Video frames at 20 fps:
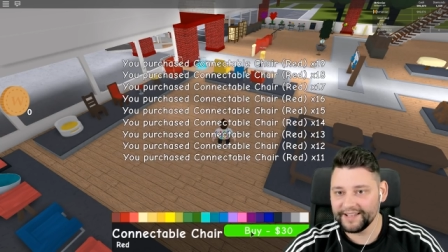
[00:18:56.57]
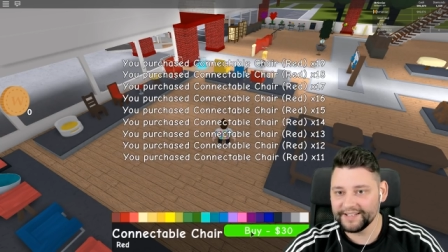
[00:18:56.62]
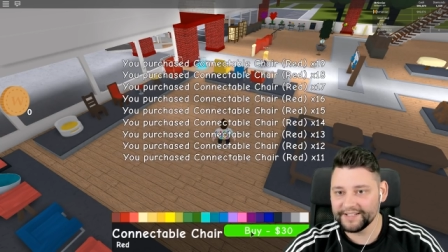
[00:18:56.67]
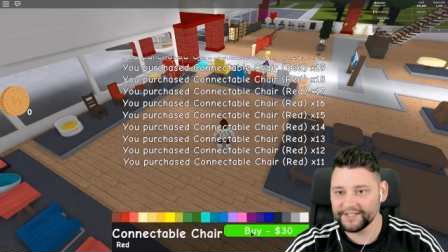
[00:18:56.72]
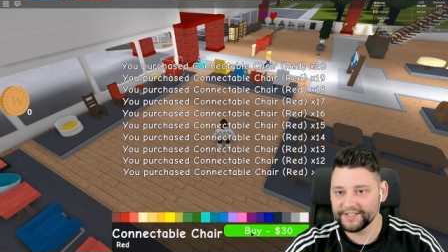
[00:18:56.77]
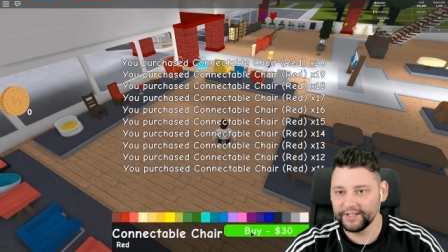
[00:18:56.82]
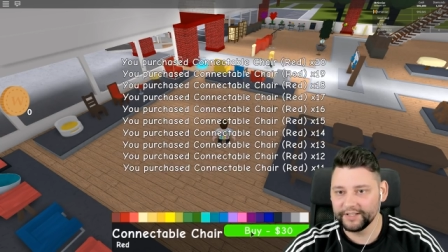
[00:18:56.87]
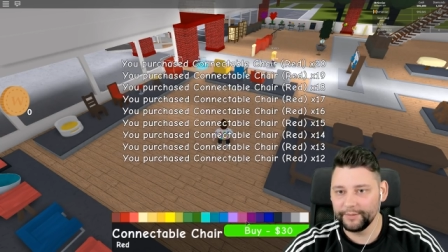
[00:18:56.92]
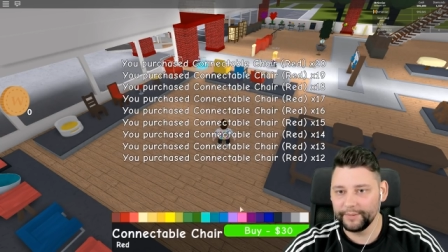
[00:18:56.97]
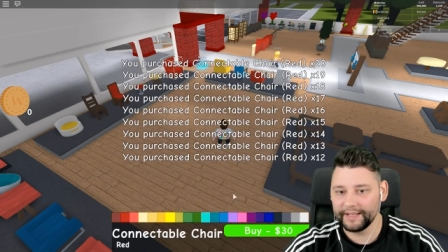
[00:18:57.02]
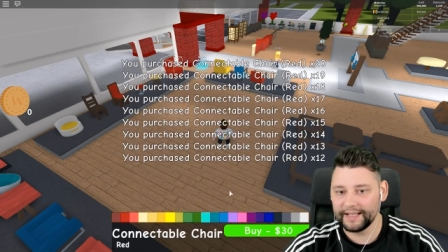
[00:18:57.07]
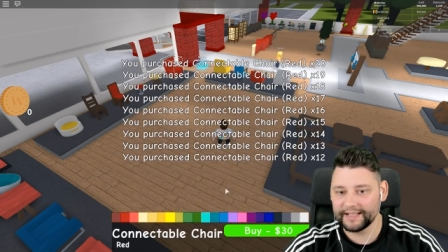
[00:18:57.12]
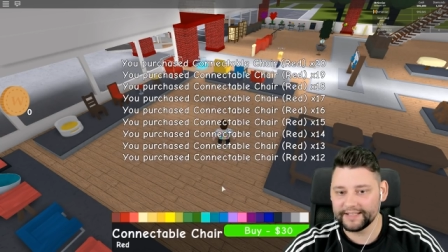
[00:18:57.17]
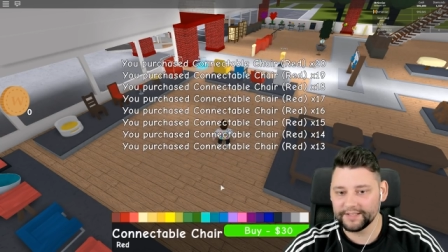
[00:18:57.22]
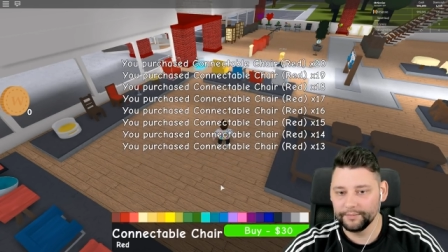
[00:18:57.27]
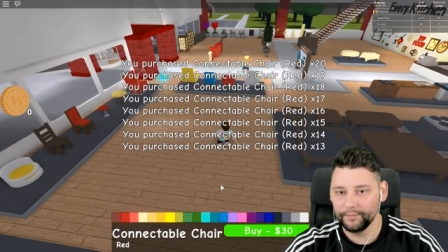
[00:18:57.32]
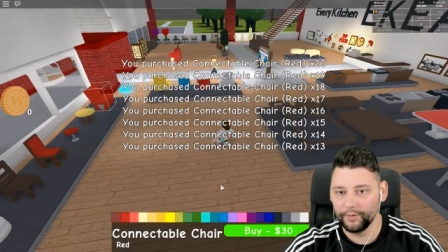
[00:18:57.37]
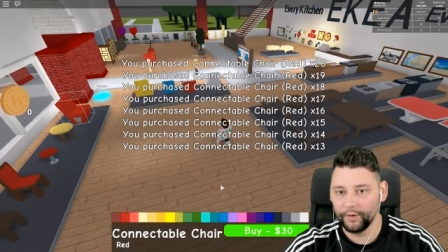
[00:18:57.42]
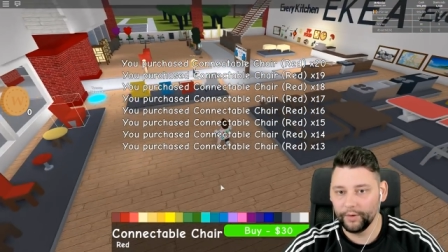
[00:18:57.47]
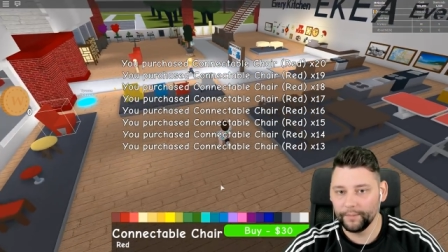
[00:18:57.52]
It's good that we get
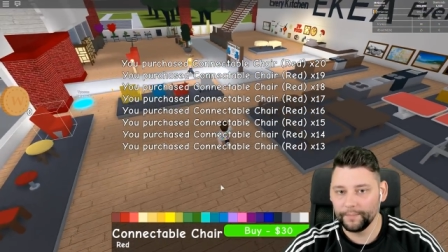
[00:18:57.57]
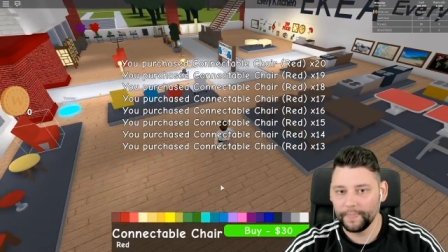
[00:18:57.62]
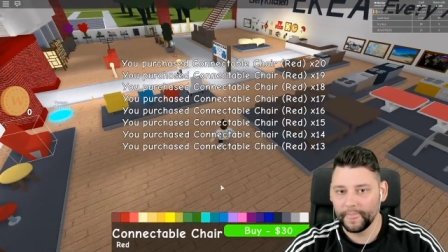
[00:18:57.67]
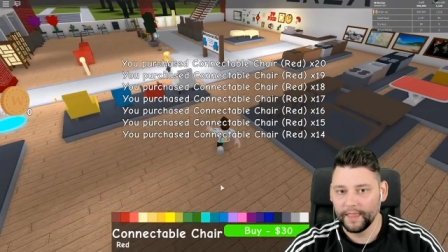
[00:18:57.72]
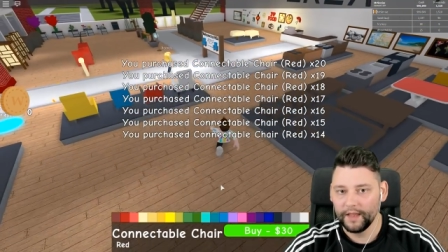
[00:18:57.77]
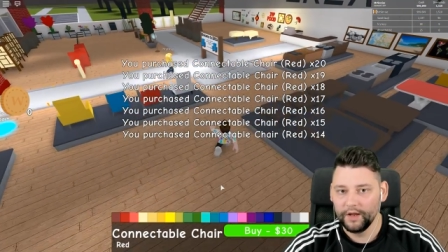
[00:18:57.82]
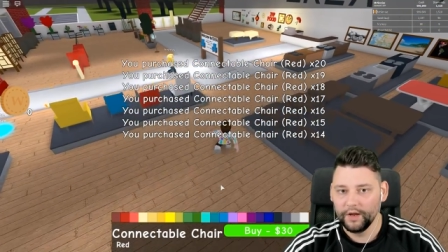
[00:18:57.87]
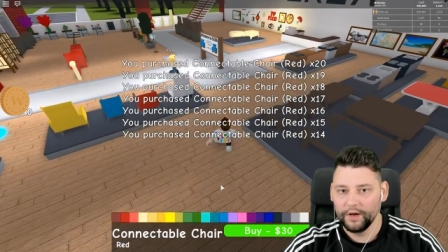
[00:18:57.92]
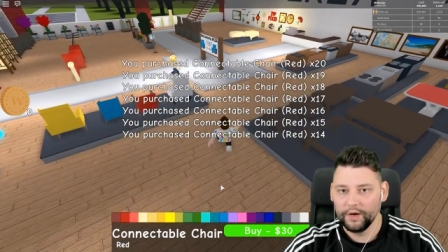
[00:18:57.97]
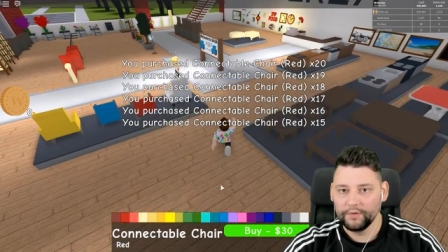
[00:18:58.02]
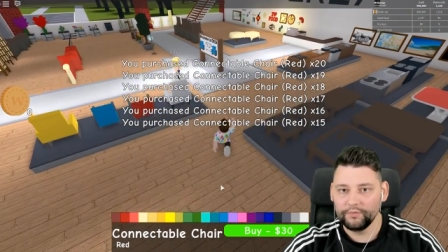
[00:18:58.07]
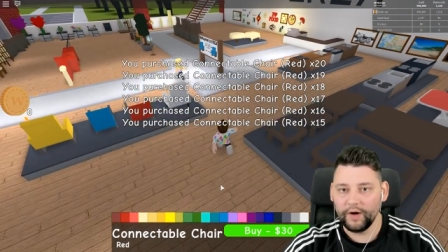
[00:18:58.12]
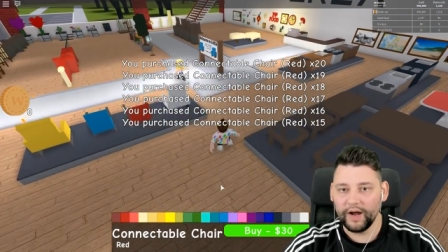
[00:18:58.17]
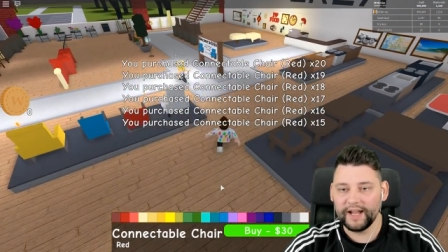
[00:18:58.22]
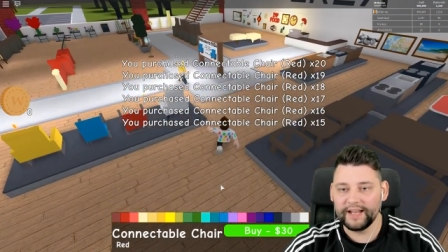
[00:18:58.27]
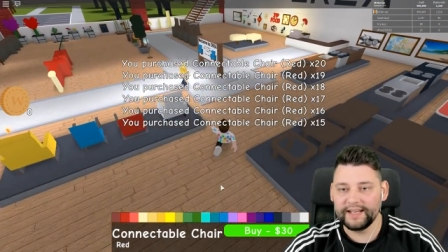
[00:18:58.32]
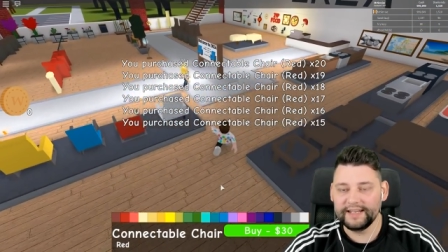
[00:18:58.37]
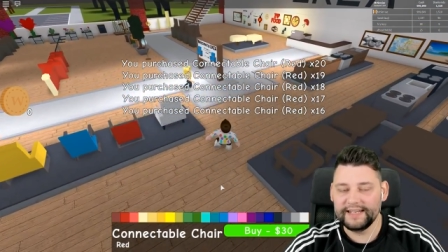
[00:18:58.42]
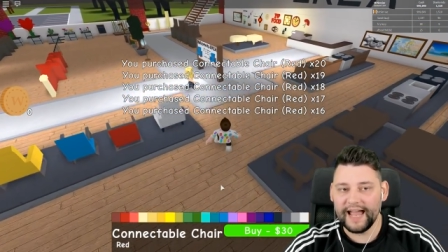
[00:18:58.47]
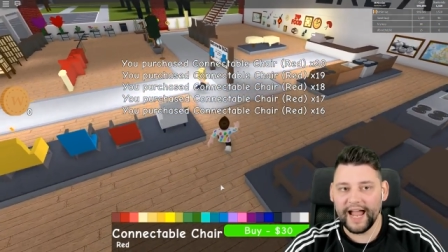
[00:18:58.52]
some more.
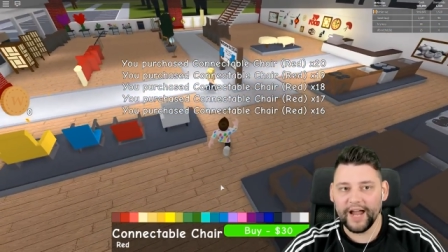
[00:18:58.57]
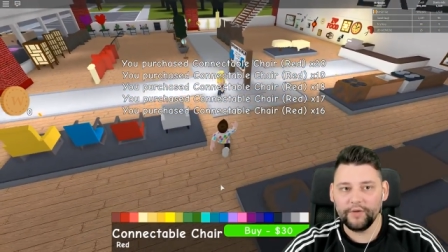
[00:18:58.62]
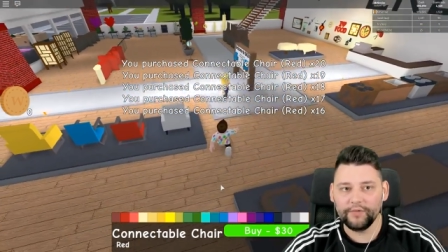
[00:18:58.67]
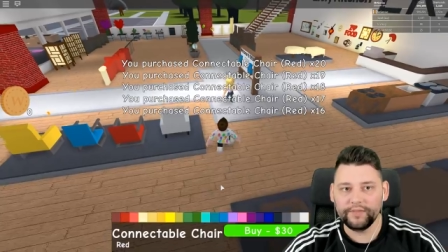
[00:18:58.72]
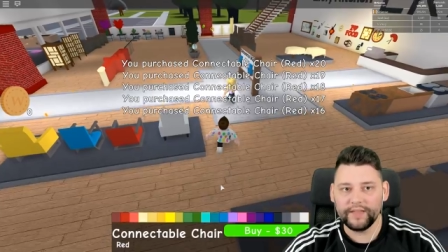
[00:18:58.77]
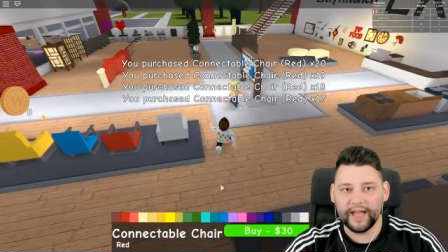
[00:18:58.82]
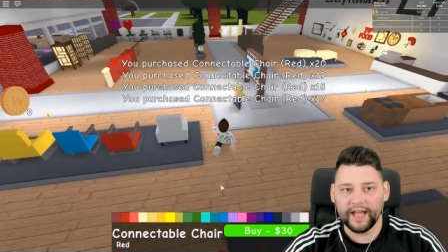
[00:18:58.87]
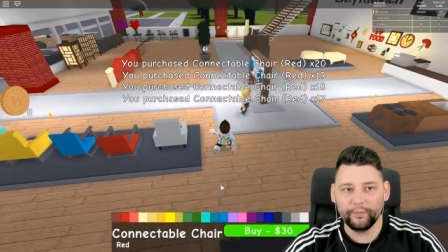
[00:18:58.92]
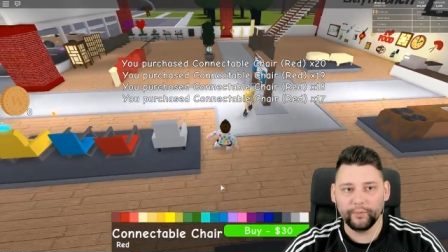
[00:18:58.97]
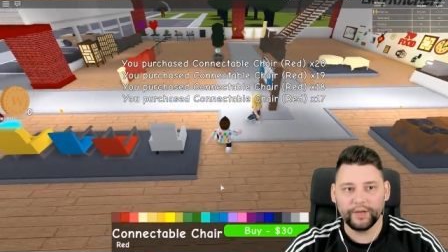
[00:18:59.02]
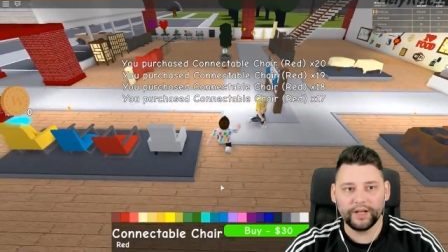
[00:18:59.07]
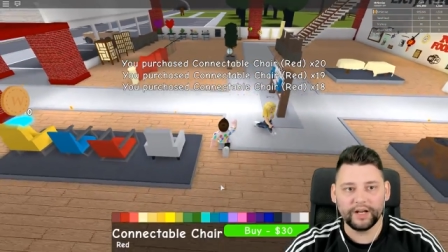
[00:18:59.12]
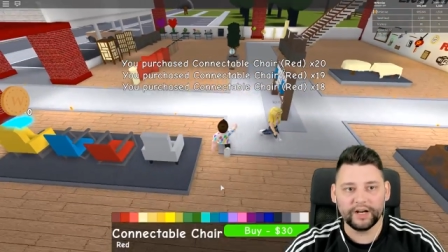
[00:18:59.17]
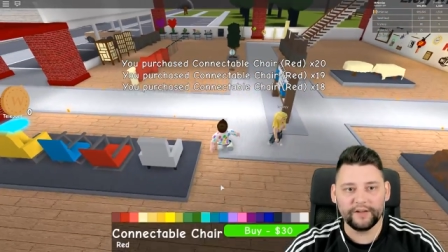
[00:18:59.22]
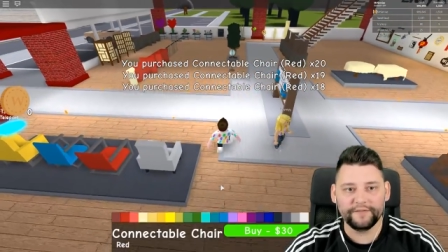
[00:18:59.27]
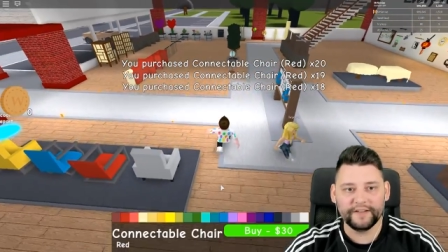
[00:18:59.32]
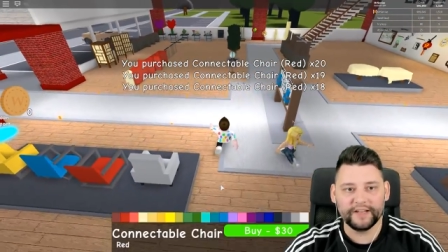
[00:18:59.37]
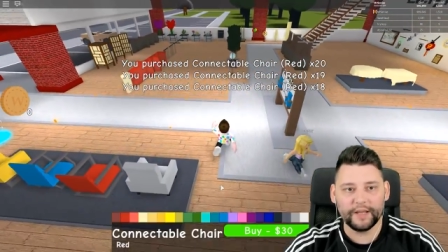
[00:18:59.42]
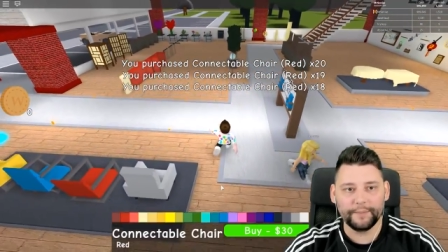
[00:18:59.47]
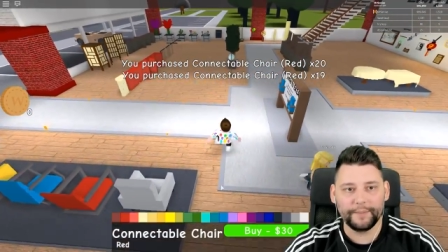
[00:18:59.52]
Right, now then, we got
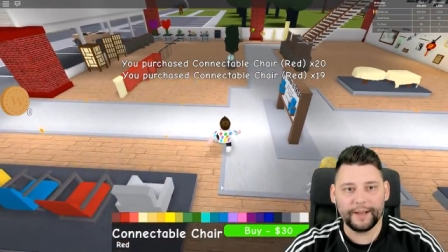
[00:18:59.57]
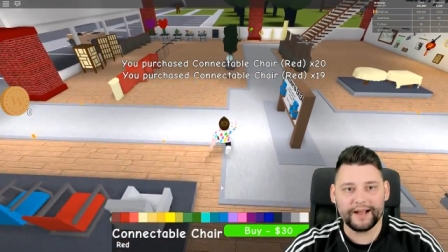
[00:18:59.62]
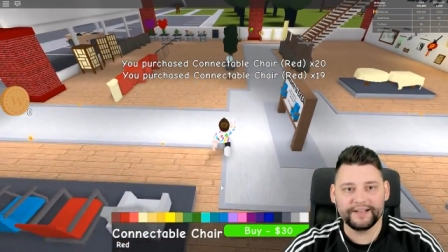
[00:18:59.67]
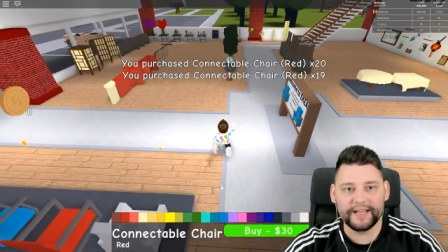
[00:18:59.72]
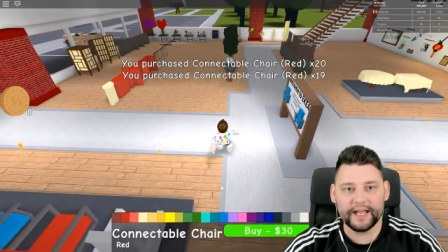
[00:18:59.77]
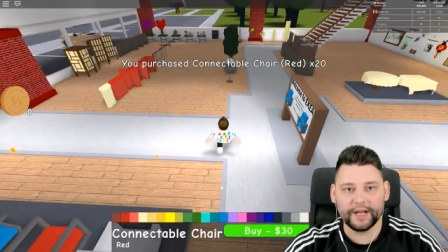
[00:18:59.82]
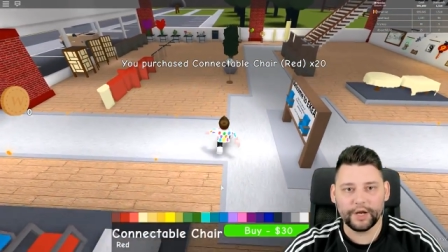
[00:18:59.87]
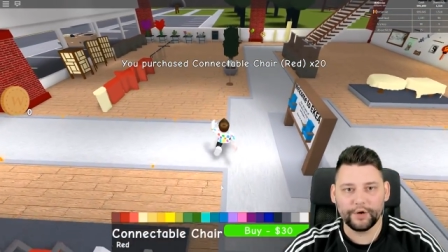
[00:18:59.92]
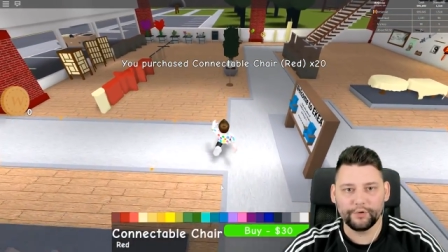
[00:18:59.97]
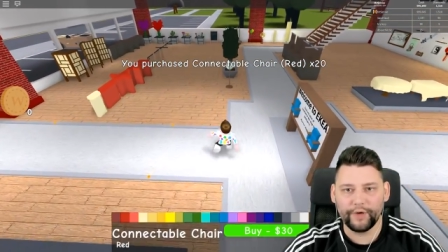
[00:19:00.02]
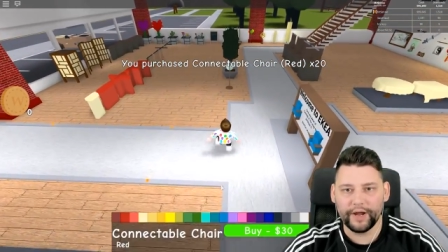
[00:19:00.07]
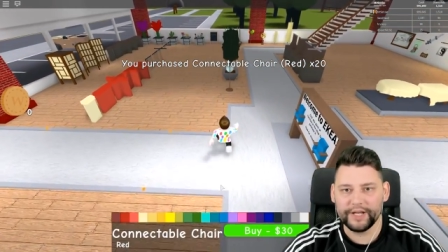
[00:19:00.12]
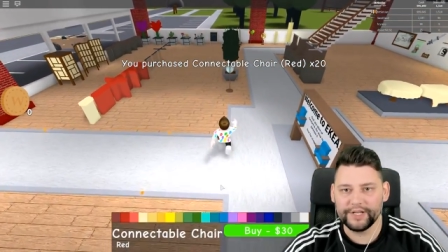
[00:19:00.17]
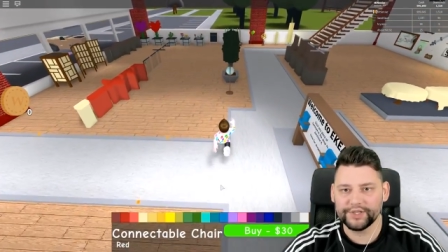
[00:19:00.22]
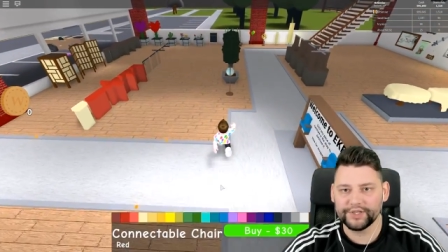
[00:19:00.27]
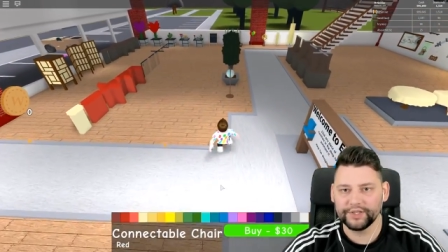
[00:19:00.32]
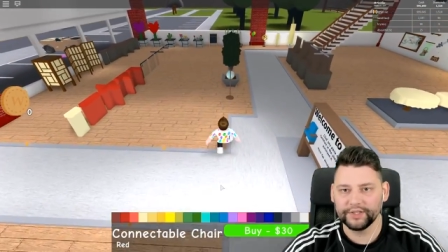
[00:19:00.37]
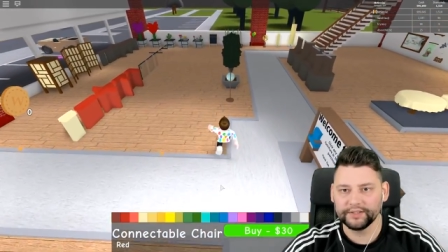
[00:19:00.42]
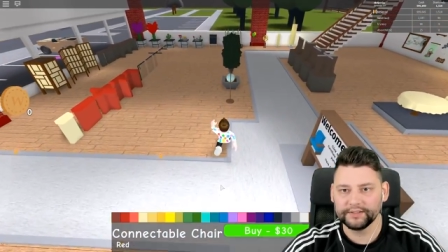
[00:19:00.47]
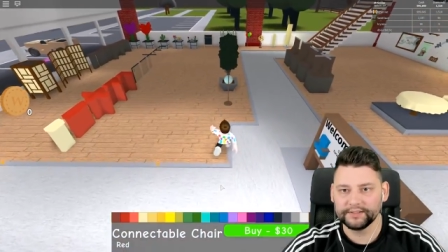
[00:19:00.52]
to think about
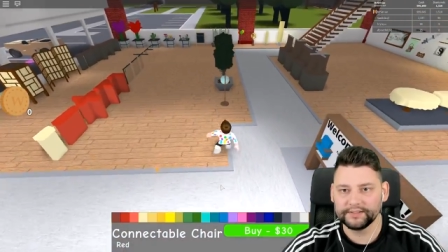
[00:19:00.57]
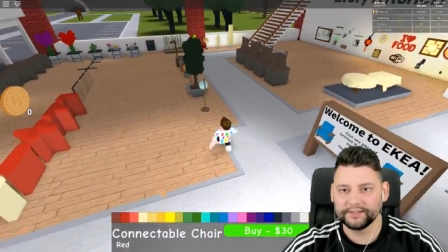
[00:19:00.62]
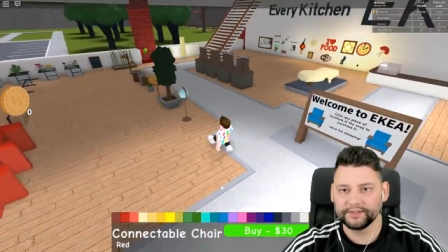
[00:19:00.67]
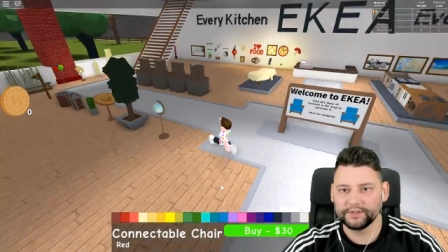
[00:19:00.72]
decorations.